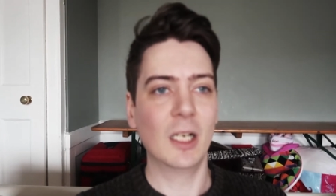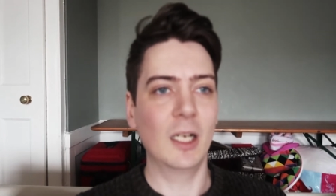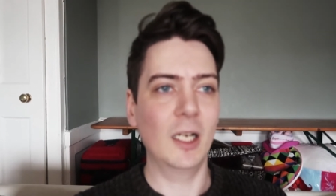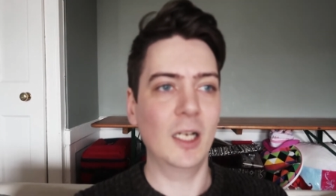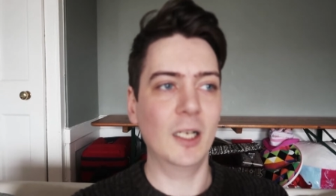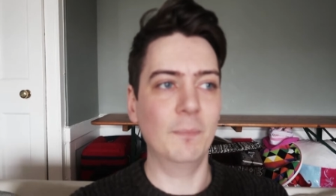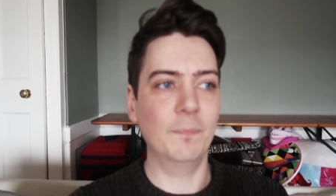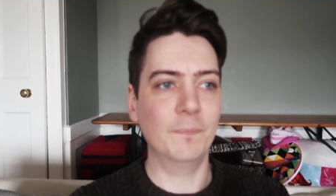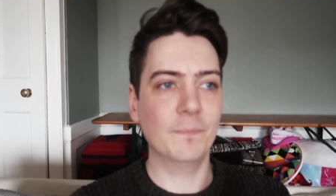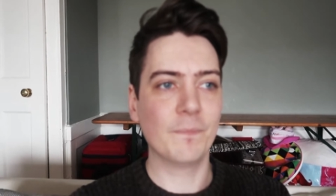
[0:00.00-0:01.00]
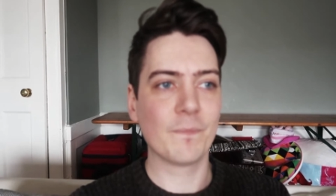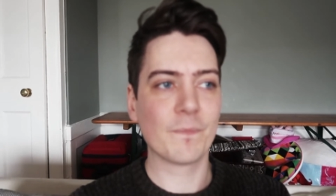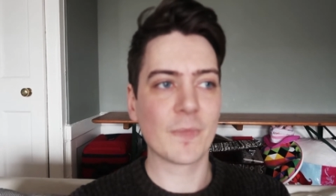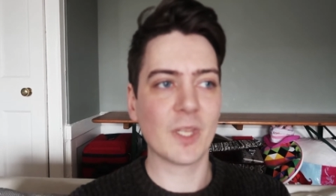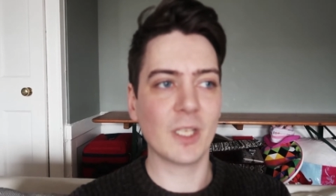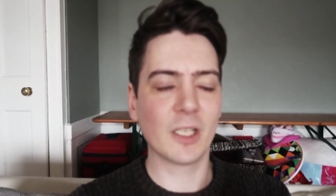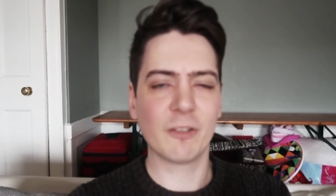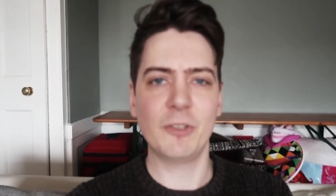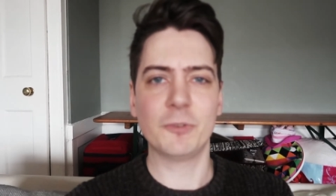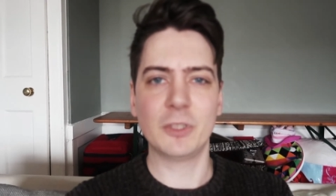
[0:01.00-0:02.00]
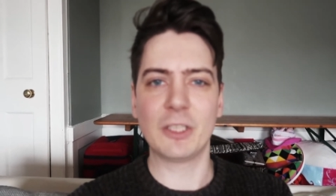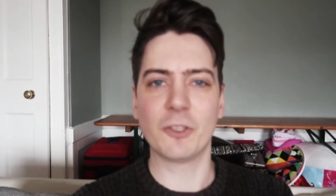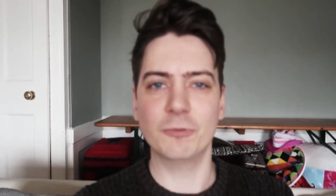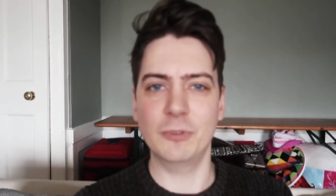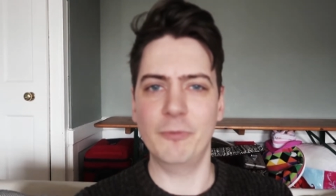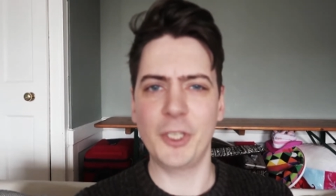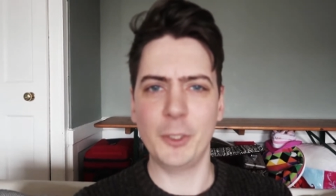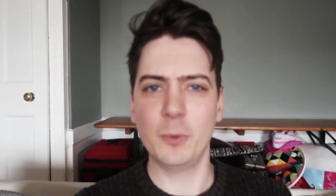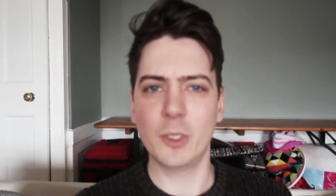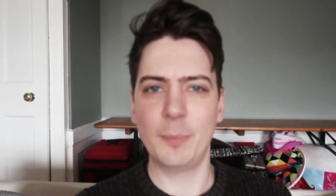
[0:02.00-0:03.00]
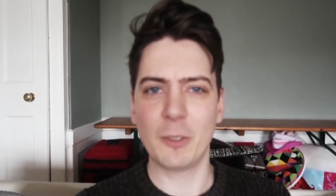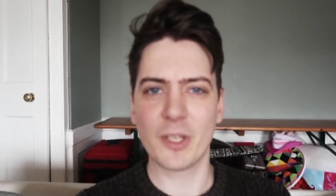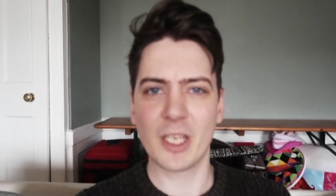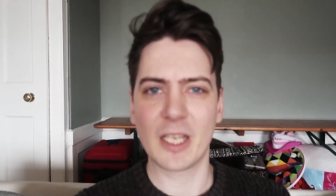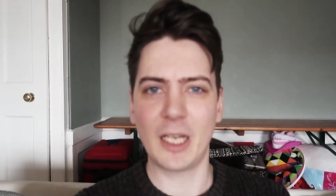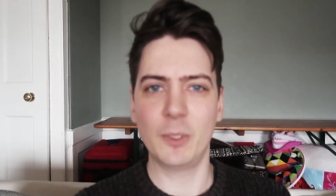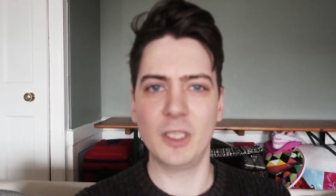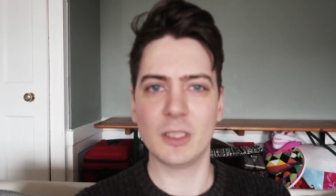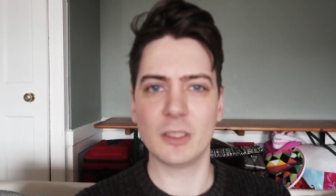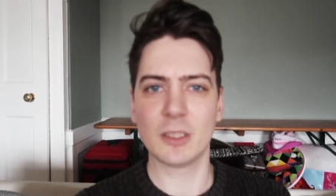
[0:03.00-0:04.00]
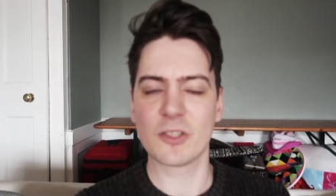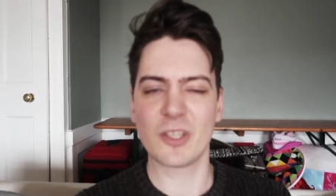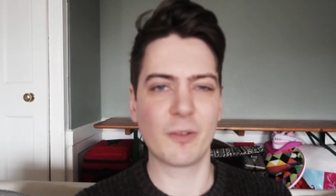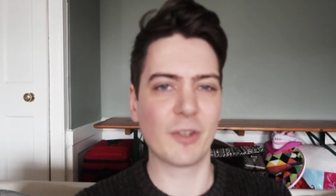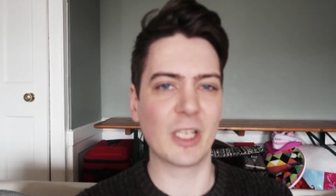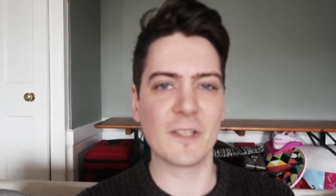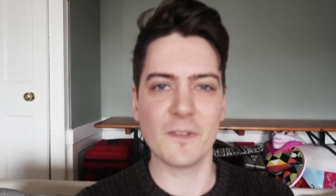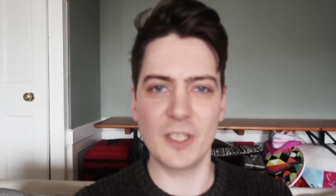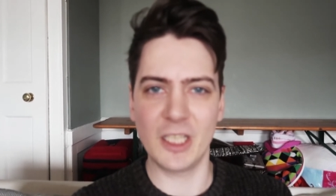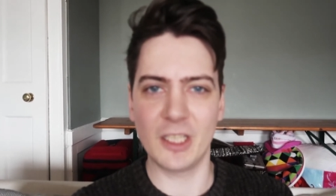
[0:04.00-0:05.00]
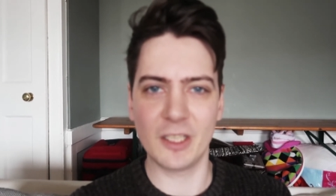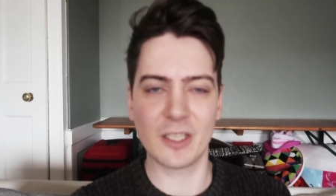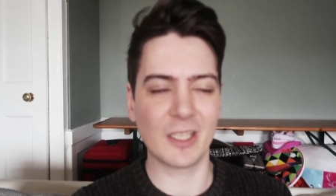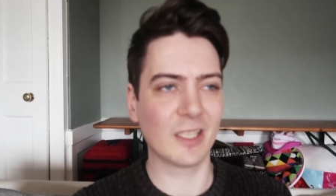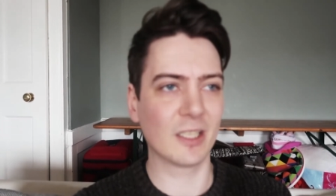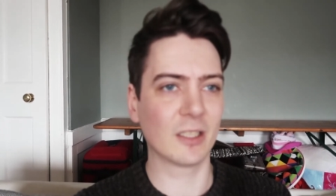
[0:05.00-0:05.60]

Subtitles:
And I've never really done a review about the Ikawa because I don't think it's needed.